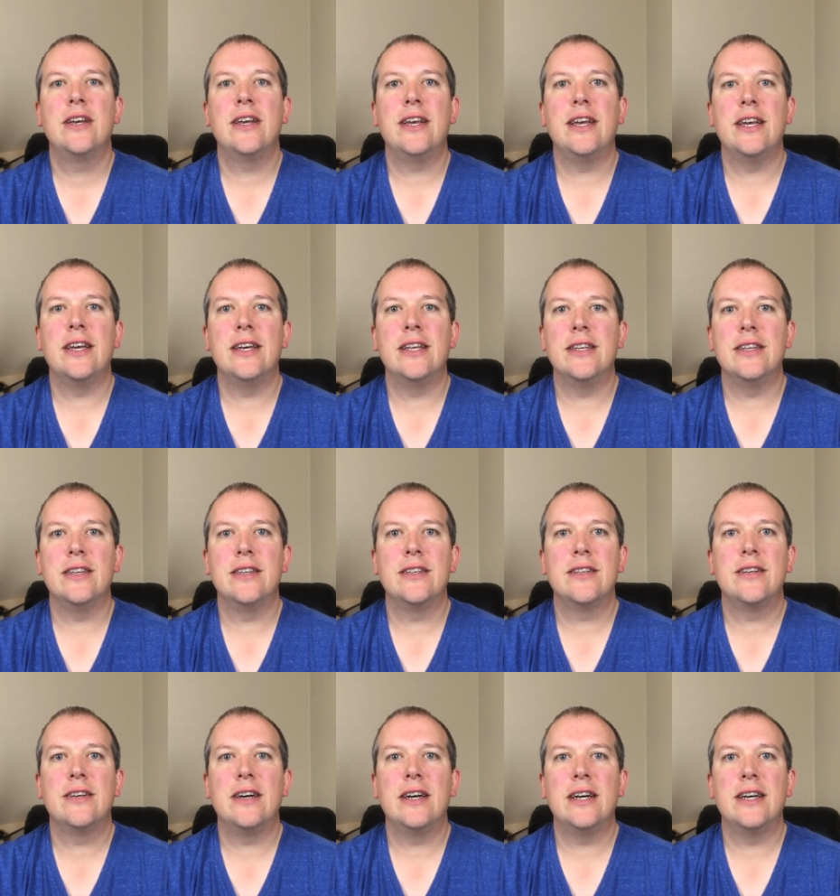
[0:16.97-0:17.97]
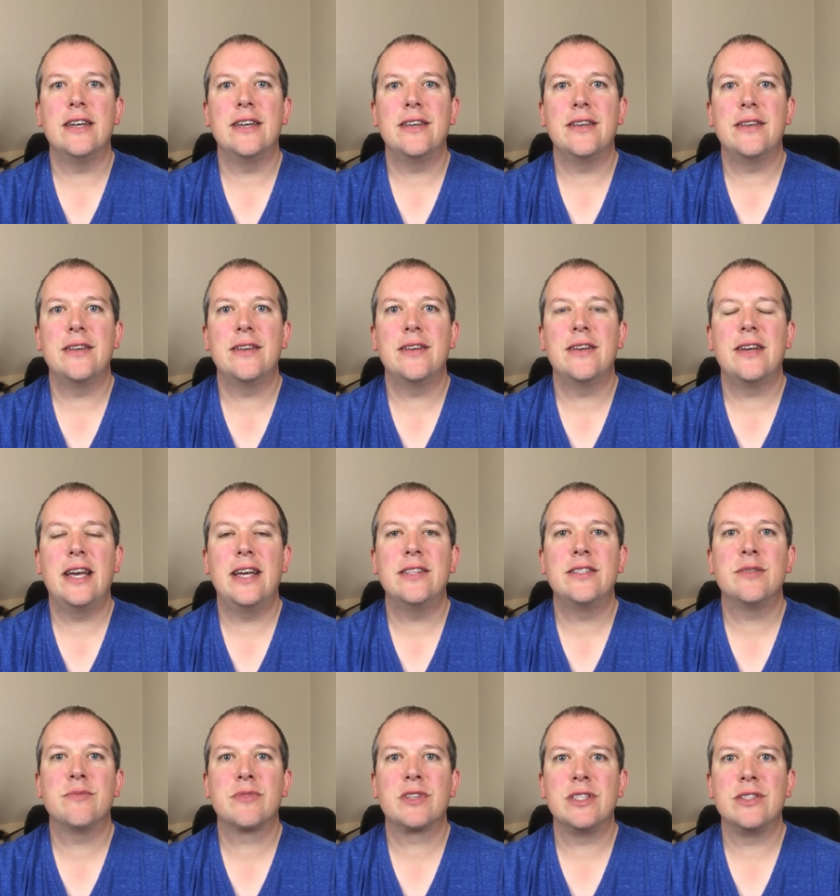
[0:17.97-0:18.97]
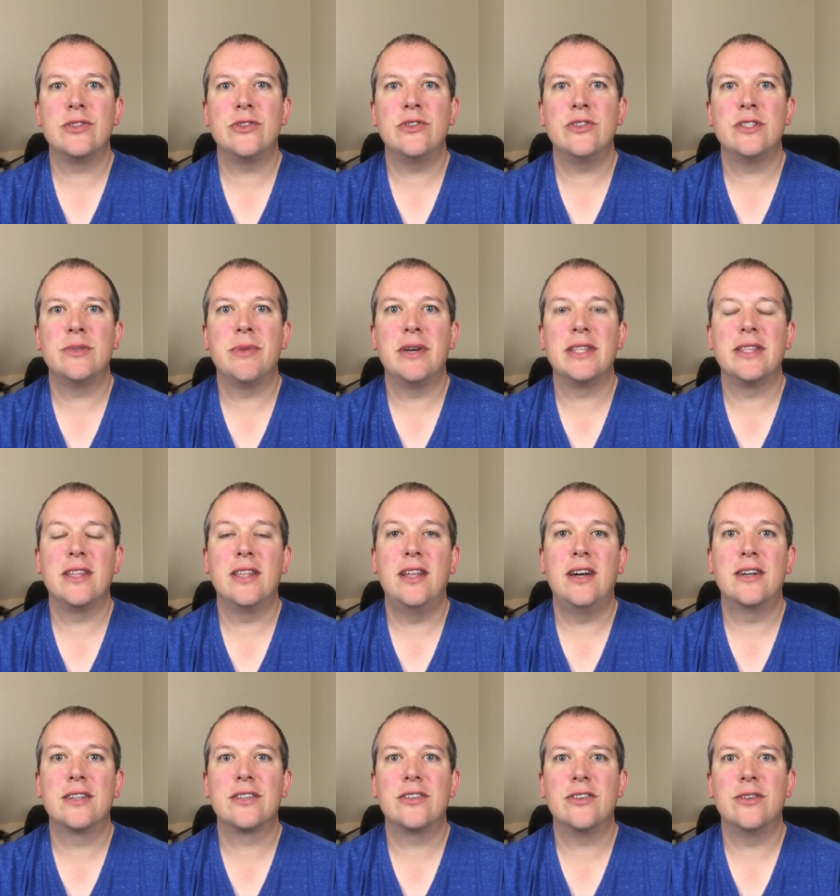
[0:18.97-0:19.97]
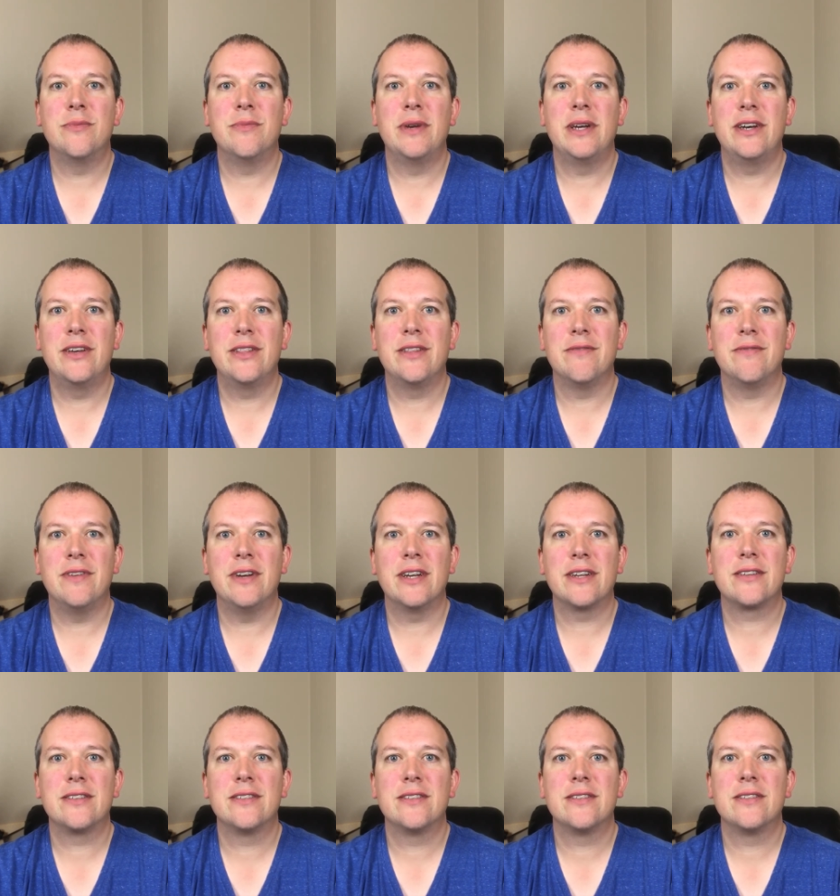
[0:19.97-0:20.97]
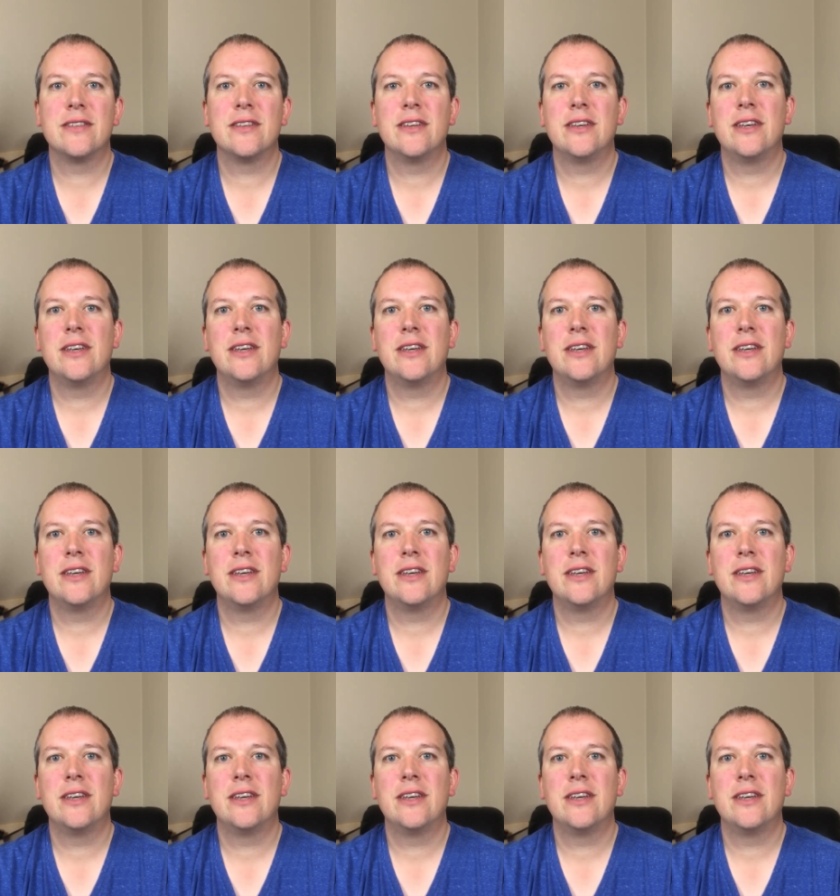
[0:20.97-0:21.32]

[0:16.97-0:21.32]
and I had some concerns about the long-term health effects